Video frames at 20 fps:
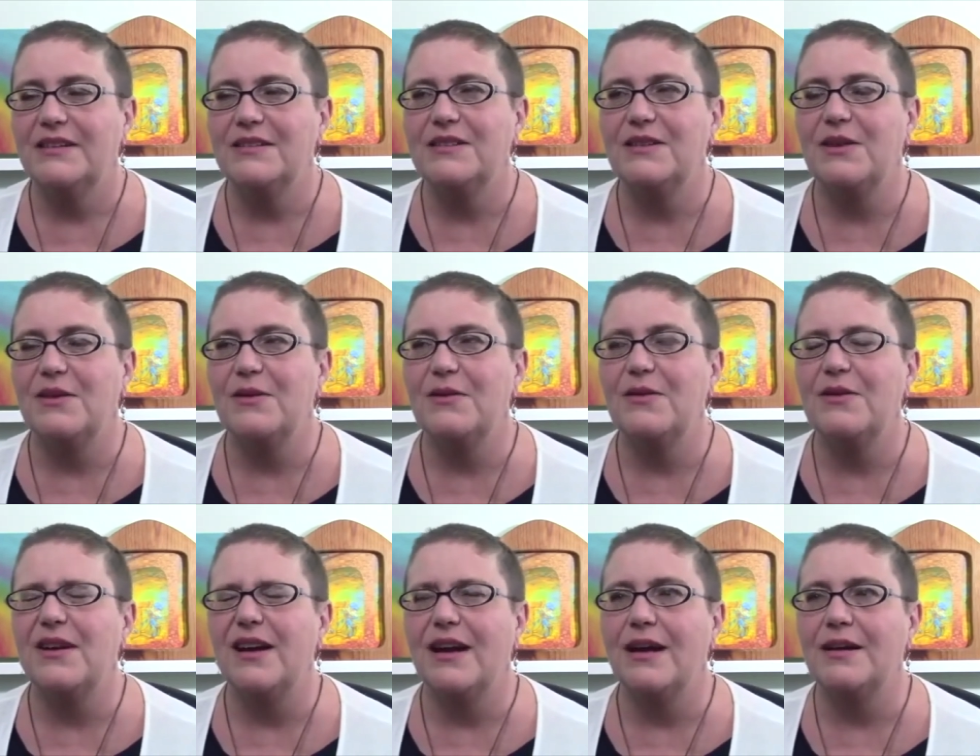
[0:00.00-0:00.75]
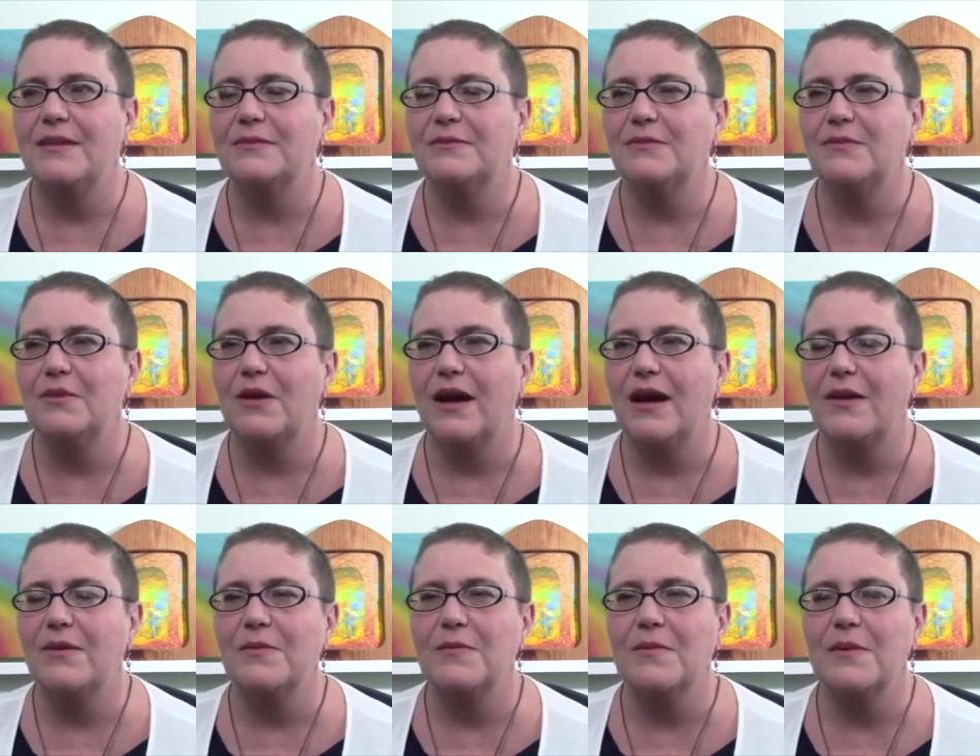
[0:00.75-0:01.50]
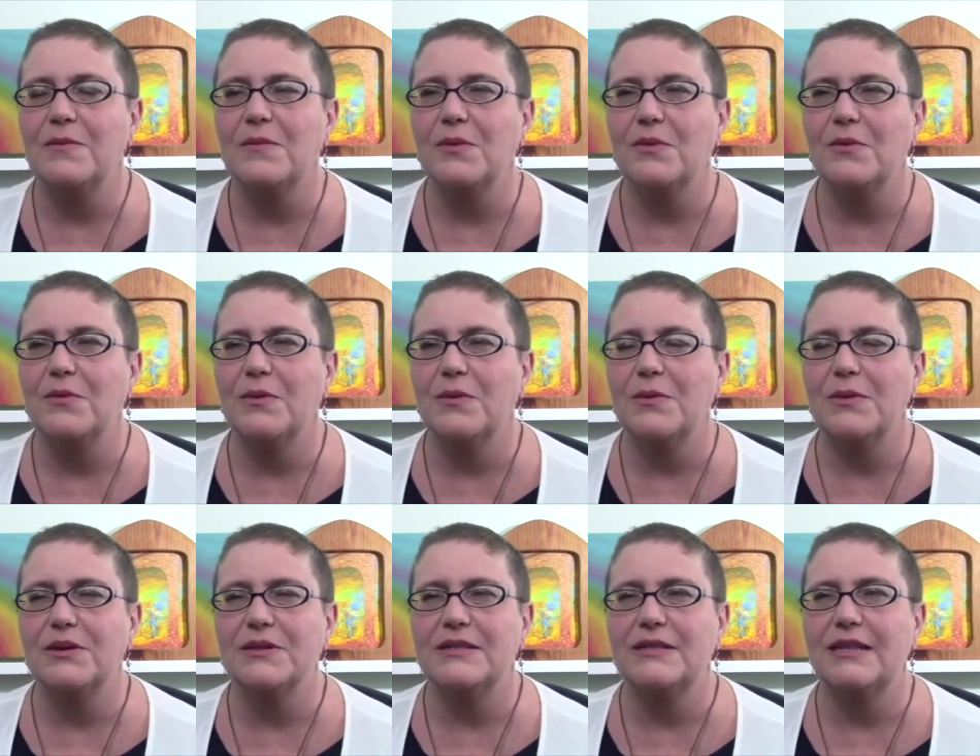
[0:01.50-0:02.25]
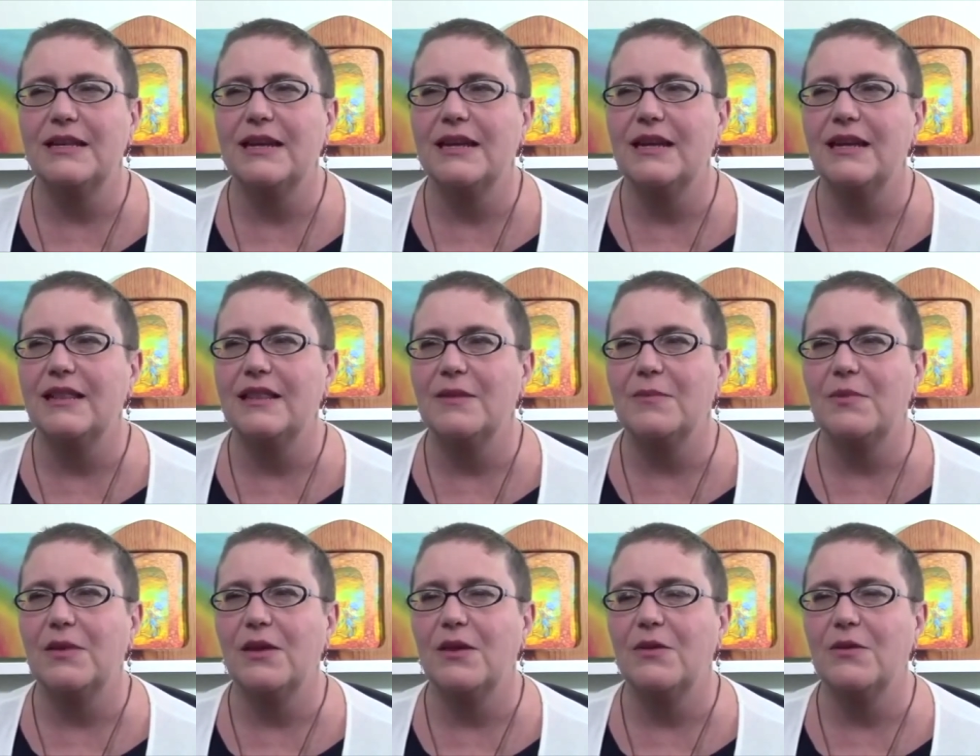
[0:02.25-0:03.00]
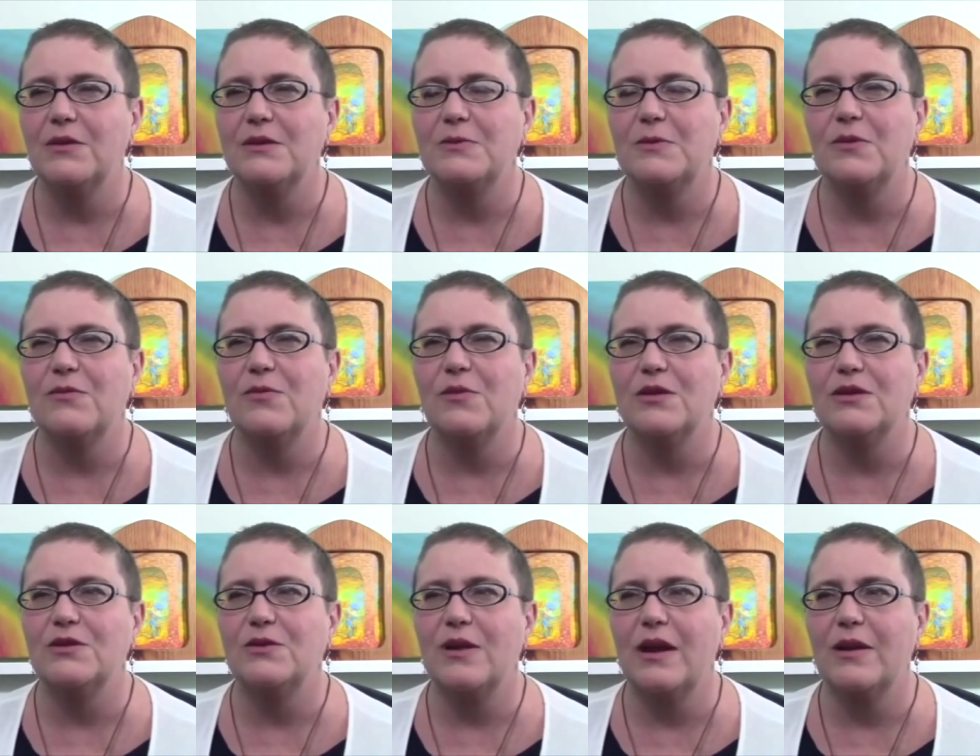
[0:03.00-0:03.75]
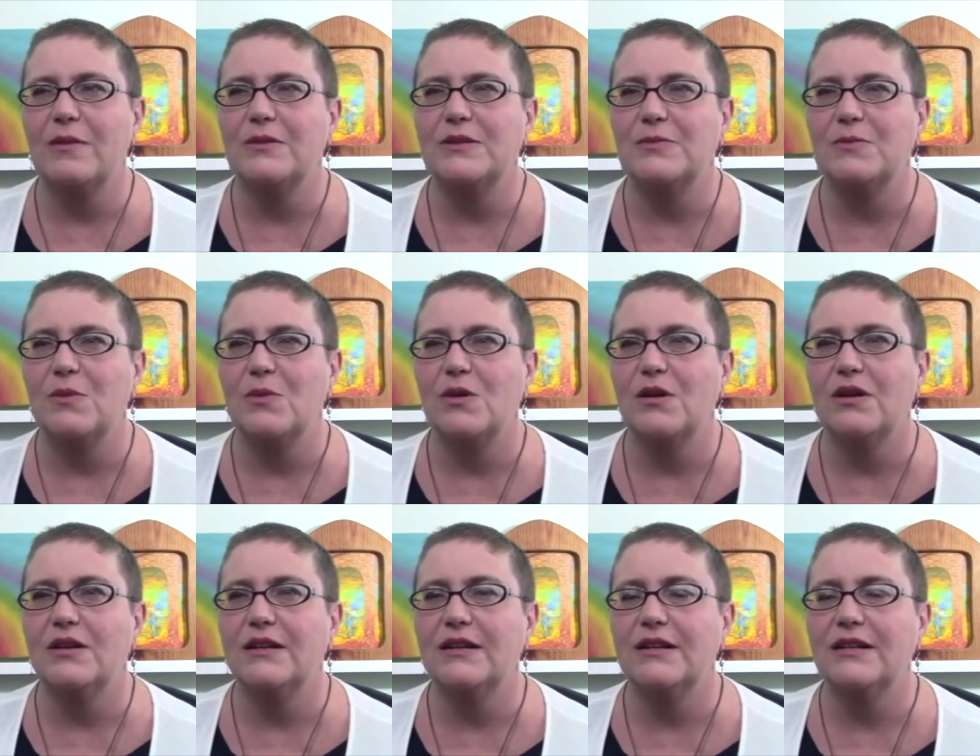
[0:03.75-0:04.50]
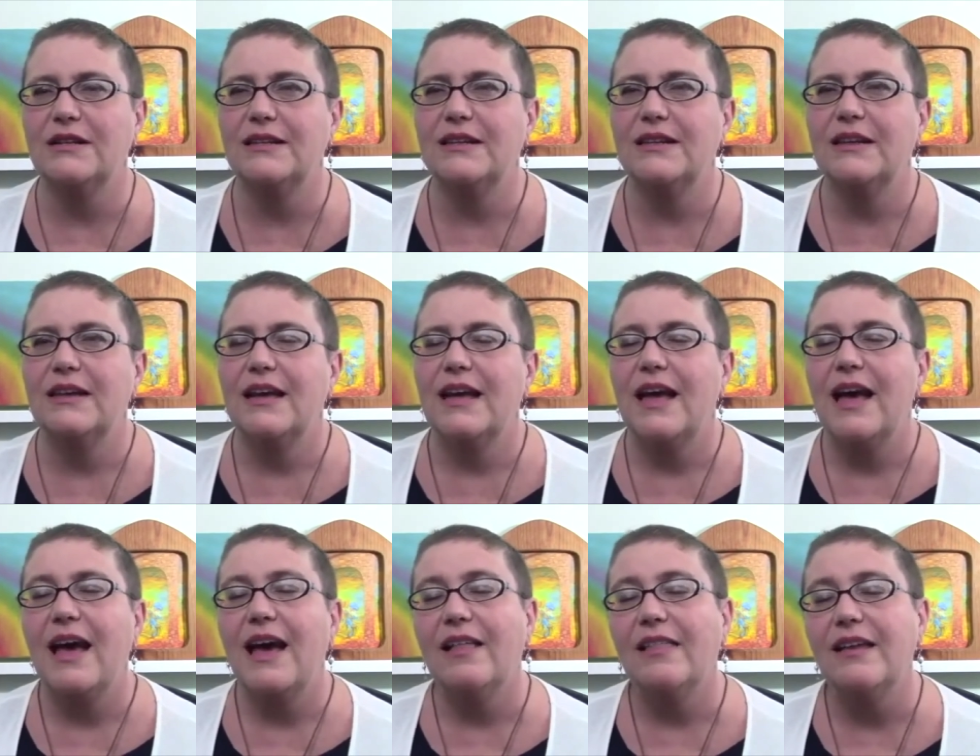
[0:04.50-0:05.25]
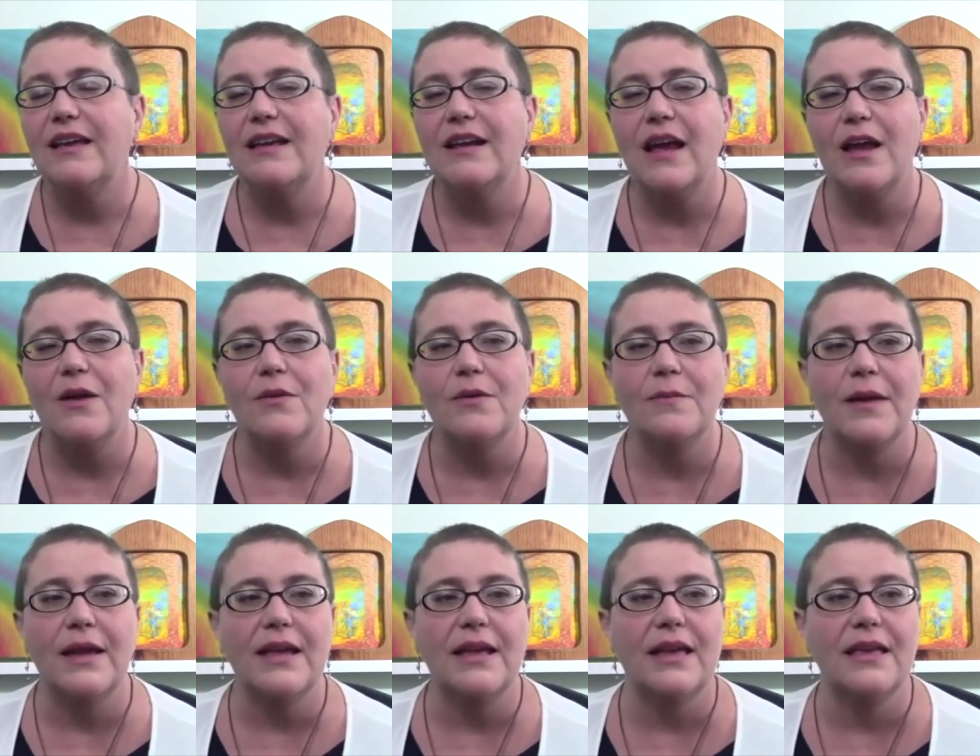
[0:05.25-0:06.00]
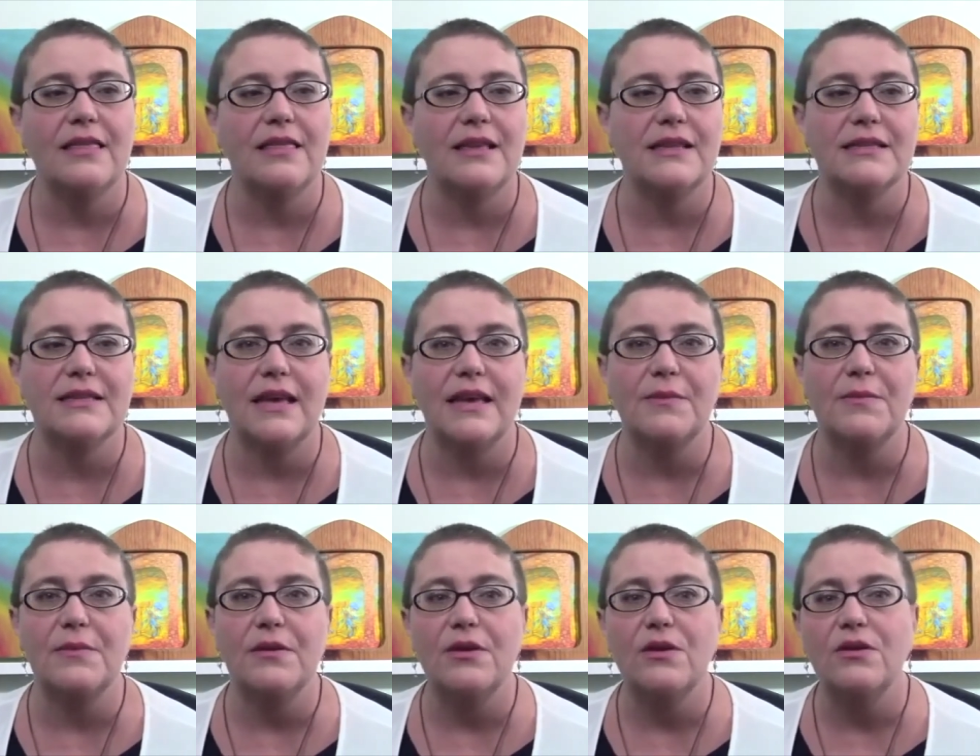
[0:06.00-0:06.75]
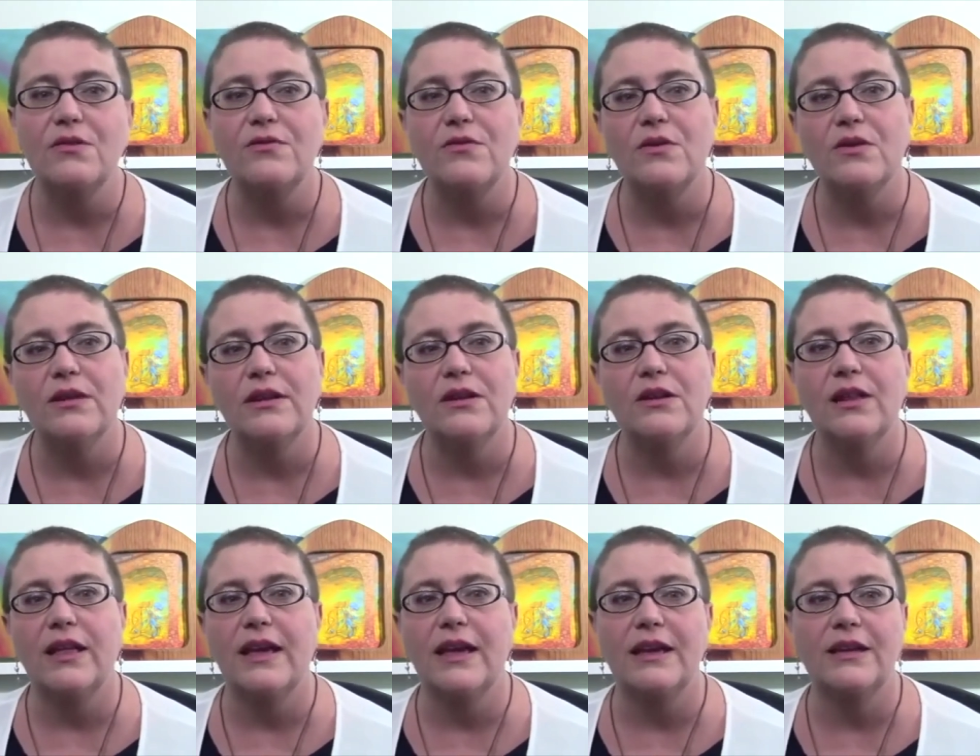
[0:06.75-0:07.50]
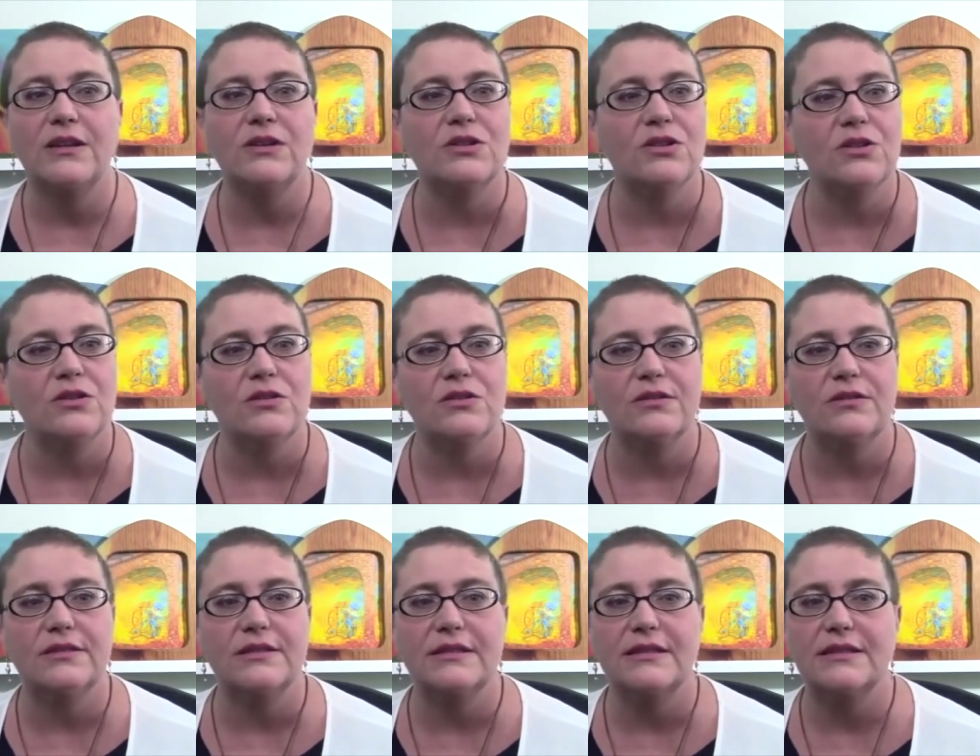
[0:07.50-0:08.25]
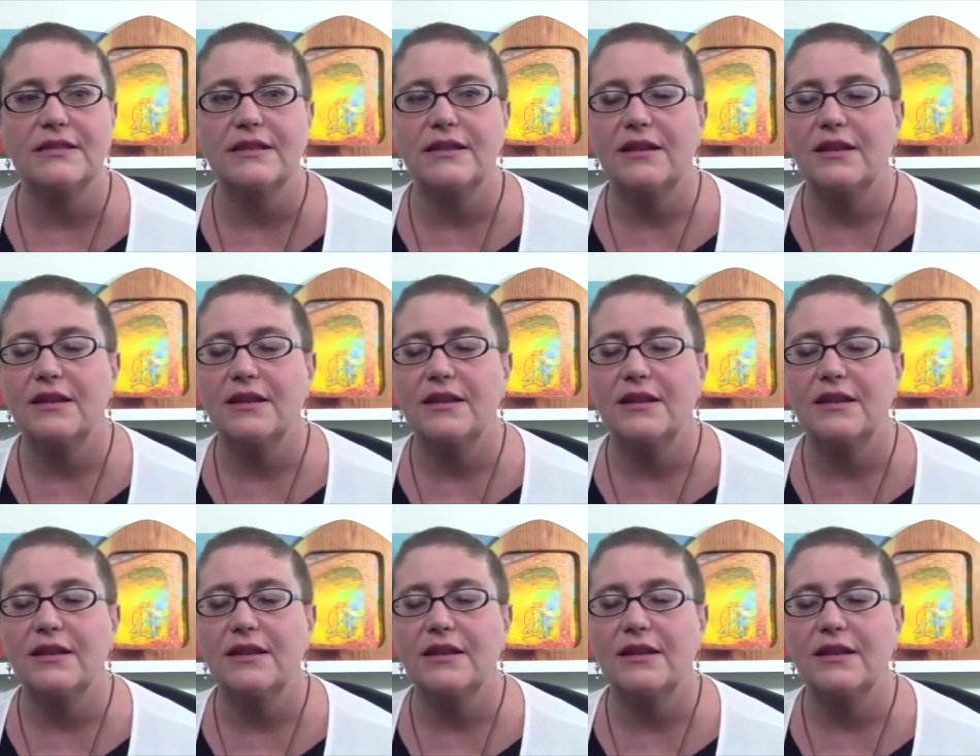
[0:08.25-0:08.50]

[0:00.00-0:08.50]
so um, I remember we were sitting in the pew. It was before Sarai was born, and Ellie and I were making these like beautiful little angels.